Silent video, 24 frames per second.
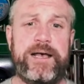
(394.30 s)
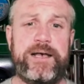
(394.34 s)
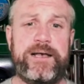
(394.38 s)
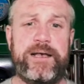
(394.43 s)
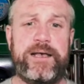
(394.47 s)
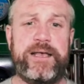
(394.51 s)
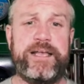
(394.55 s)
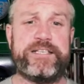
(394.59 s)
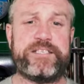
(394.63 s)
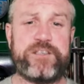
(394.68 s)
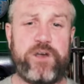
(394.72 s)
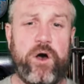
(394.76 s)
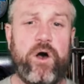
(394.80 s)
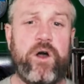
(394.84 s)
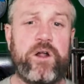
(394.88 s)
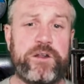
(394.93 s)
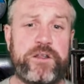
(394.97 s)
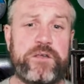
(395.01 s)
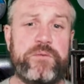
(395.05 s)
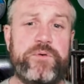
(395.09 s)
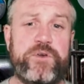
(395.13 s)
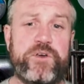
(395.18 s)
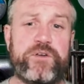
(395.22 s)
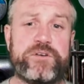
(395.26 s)
It's called
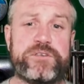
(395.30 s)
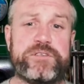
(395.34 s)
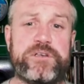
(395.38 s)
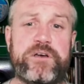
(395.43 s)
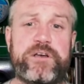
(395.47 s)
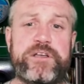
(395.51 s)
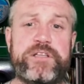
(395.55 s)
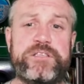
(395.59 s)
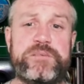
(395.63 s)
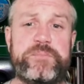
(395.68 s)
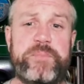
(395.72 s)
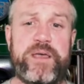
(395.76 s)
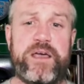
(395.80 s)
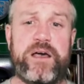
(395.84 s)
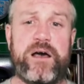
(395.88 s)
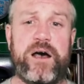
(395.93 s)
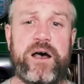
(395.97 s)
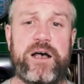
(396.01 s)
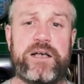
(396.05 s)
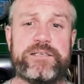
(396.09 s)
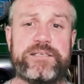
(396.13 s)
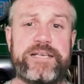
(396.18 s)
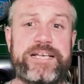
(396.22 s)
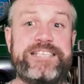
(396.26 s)
computer science
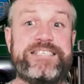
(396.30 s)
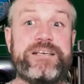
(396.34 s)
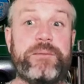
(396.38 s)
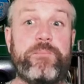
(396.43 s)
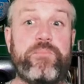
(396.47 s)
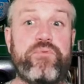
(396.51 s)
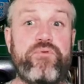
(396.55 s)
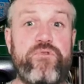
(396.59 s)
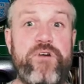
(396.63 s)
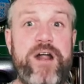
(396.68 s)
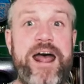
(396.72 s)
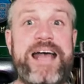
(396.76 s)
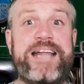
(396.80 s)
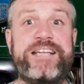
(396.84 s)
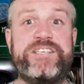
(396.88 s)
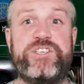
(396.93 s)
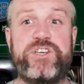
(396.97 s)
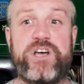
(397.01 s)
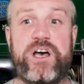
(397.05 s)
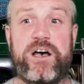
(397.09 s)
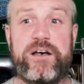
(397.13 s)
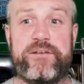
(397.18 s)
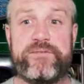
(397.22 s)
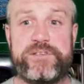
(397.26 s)
because it's a branch
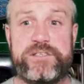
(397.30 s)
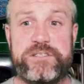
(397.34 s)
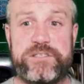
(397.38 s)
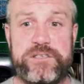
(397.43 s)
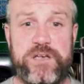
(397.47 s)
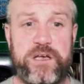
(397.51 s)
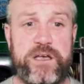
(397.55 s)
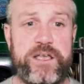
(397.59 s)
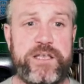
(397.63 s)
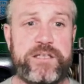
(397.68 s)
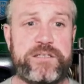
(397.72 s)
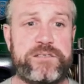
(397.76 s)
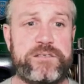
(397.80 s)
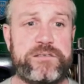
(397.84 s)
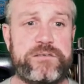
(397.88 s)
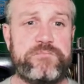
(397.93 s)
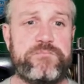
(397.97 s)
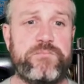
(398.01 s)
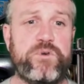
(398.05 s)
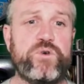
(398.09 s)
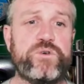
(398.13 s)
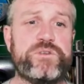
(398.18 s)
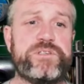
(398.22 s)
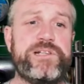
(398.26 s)
of science,
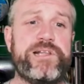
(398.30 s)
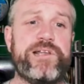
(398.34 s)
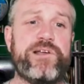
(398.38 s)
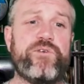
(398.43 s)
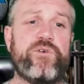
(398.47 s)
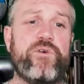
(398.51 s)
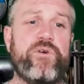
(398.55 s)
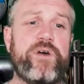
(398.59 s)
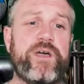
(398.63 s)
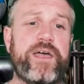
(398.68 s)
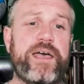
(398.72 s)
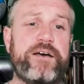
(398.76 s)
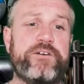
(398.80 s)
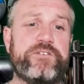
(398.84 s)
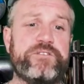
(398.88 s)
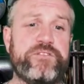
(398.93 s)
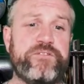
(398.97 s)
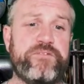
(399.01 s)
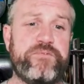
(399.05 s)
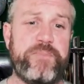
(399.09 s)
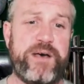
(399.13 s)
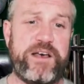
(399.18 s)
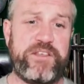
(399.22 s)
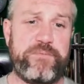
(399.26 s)
mostly growing out
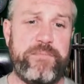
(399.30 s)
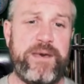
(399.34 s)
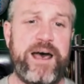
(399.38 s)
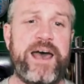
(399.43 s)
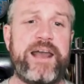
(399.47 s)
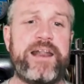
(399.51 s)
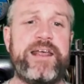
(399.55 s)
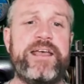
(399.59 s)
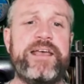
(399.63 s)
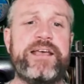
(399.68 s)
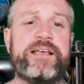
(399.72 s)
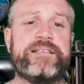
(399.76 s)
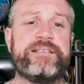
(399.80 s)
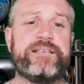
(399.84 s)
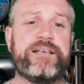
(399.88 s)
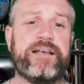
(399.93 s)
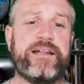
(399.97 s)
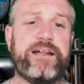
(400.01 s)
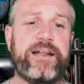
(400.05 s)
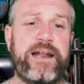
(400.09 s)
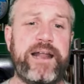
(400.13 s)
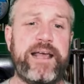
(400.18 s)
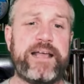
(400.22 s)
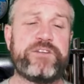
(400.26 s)
of mathematics and
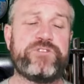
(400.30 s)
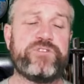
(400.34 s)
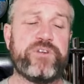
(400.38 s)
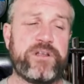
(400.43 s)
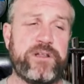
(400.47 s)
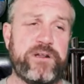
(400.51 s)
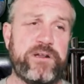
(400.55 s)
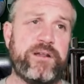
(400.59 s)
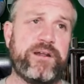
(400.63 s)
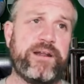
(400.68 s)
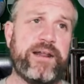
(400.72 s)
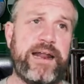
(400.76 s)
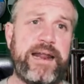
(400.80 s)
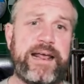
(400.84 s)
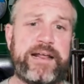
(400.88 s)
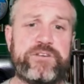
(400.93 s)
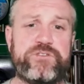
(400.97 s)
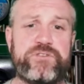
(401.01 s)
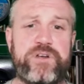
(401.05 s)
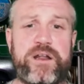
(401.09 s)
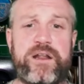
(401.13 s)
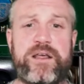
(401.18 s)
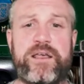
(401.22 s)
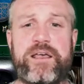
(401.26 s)
electrical and
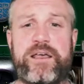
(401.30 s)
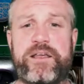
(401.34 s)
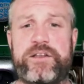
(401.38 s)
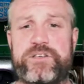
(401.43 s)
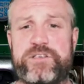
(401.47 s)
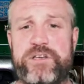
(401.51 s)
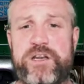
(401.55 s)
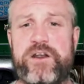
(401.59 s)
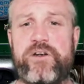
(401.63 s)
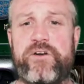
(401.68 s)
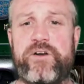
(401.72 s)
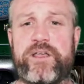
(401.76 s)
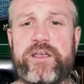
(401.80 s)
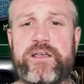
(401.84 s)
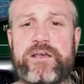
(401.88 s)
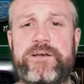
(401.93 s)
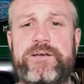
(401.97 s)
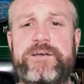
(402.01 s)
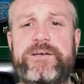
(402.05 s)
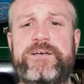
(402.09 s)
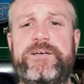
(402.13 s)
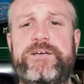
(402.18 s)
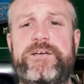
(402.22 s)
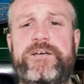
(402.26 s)
electronic engineering.
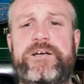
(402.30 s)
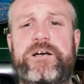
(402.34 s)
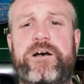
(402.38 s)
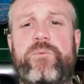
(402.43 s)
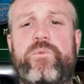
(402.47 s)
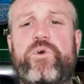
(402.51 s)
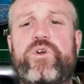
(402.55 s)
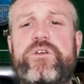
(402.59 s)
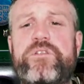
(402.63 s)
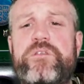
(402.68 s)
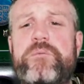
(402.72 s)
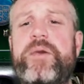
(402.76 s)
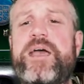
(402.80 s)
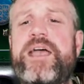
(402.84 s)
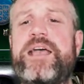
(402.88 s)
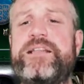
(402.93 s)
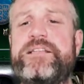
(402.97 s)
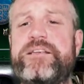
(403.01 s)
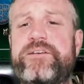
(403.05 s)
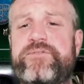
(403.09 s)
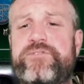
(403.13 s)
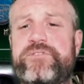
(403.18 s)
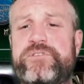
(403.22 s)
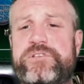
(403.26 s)
And one of the main
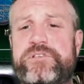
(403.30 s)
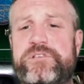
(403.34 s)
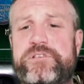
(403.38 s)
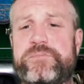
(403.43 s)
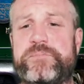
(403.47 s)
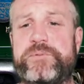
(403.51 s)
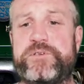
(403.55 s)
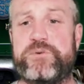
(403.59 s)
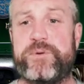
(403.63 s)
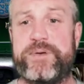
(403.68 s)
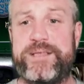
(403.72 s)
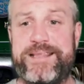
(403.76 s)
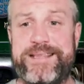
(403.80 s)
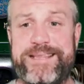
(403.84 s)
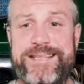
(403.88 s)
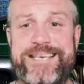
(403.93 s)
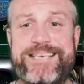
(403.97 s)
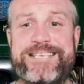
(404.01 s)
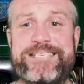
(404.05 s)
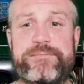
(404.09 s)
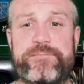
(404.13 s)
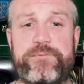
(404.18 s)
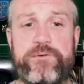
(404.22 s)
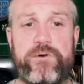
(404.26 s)
differences between
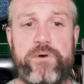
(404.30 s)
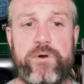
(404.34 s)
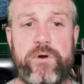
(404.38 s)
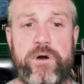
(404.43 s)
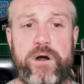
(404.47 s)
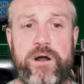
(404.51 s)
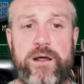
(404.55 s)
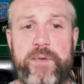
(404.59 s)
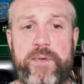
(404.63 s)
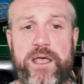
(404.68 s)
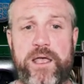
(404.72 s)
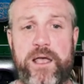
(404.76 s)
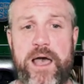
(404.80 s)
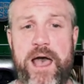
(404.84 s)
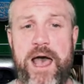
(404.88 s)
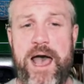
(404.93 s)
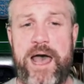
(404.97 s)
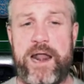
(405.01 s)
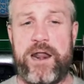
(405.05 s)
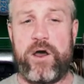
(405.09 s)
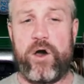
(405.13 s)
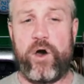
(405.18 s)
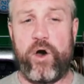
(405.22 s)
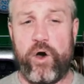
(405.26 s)
this program
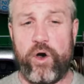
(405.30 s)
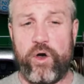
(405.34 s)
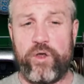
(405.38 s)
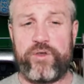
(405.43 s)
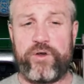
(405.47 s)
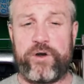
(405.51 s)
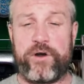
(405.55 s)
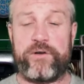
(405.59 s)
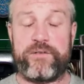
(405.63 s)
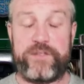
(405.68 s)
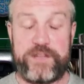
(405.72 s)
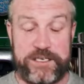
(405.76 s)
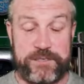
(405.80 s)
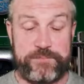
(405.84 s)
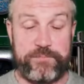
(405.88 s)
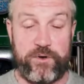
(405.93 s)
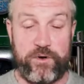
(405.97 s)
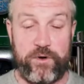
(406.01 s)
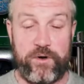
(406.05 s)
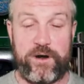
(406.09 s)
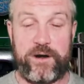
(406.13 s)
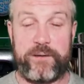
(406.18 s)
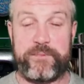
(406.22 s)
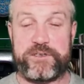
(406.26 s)
and other
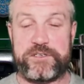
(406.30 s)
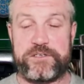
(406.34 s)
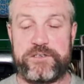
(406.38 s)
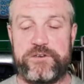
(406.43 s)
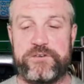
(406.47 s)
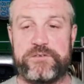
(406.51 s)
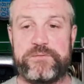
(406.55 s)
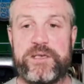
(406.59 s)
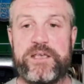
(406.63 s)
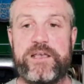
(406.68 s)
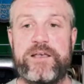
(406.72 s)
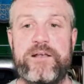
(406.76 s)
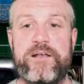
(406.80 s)
computing